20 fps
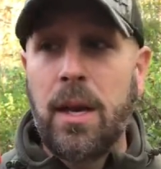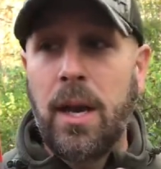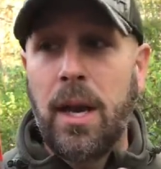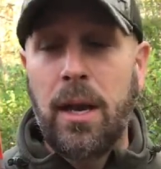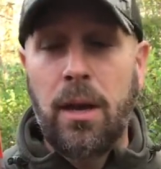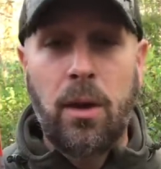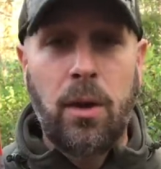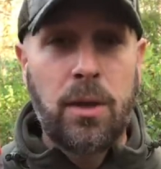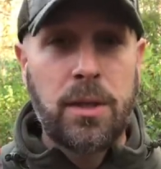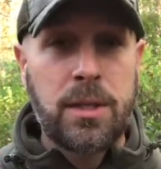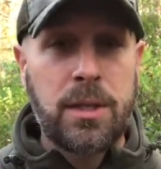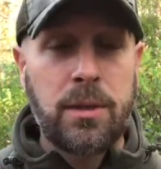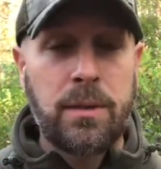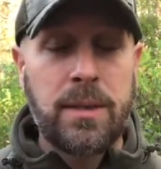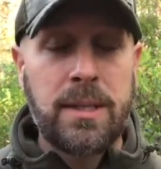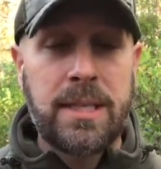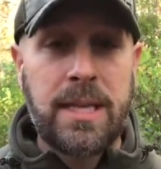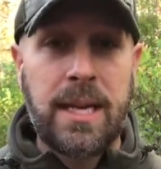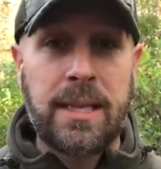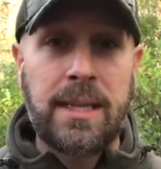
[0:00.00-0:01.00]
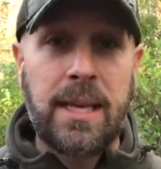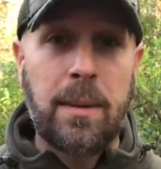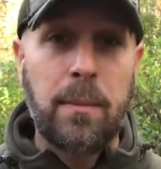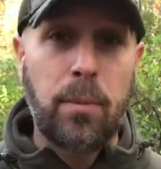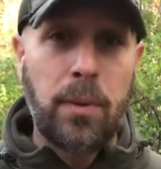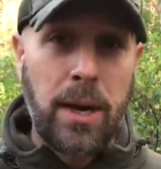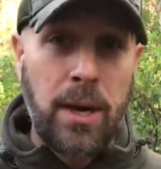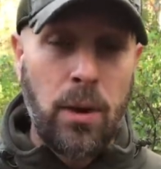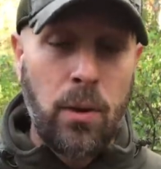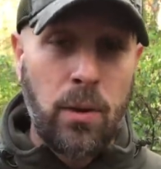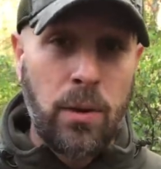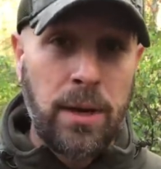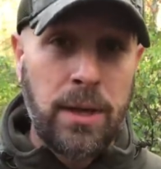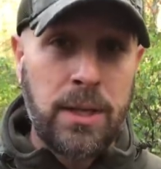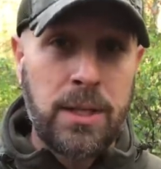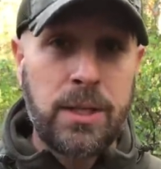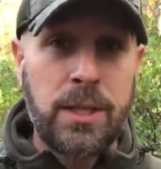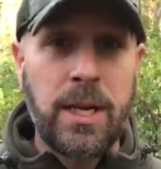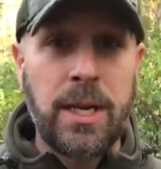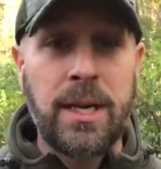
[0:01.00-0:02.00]
And also it's got that bright
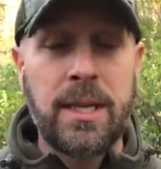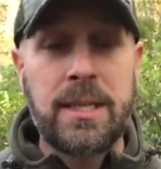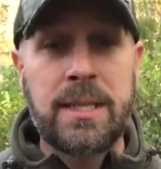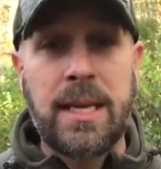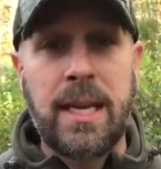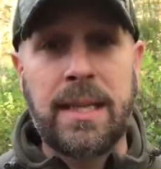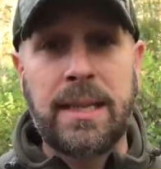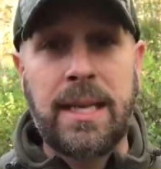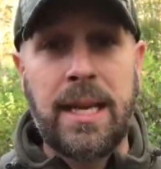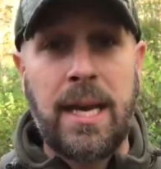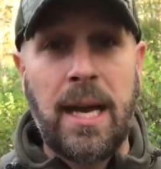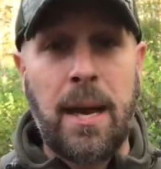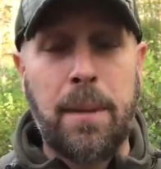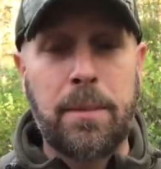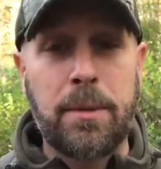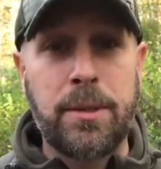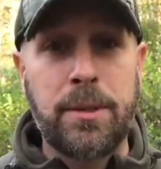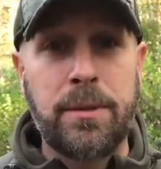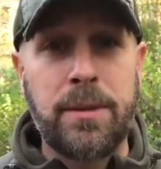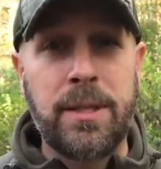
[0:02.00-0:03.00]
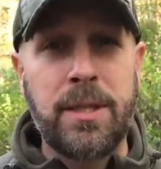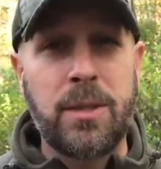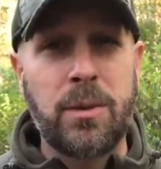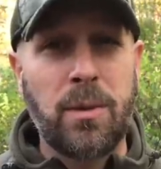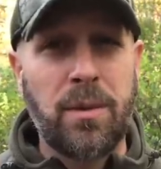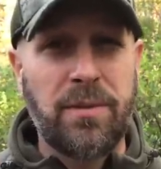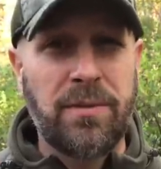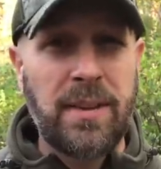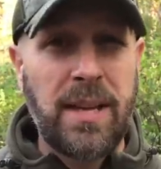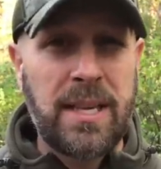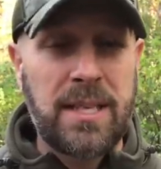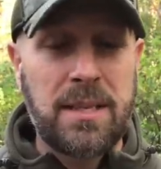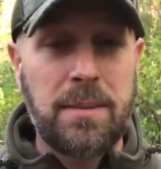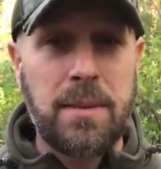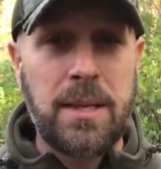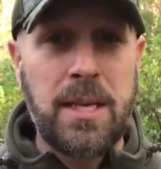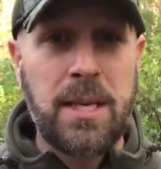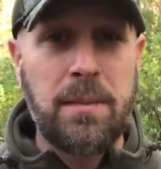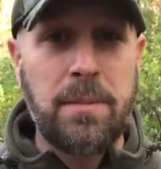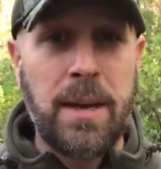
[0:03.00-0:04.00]
orange and it's got that opportunity to reflect some
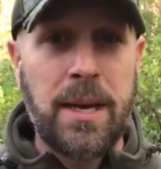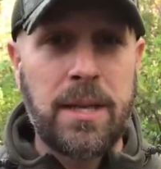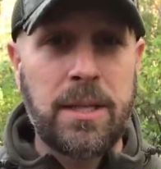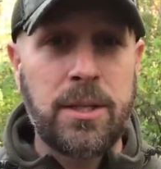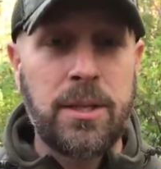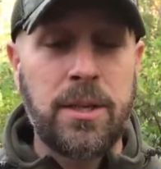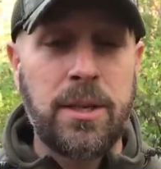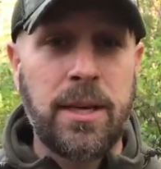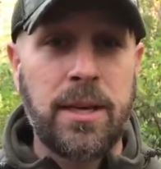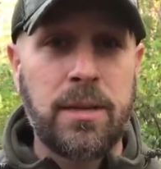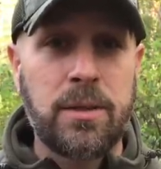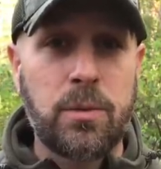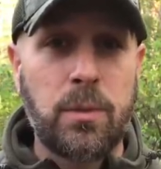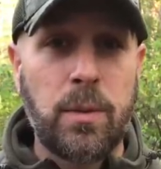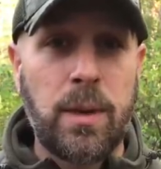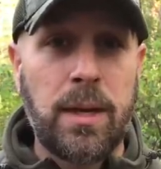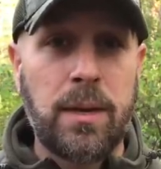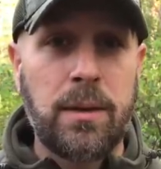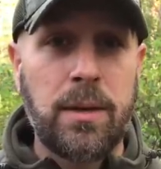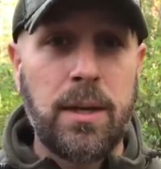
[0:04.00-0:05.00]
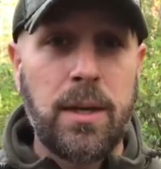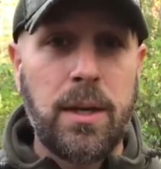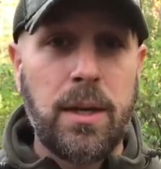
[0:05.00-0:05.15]
heat back to you as well.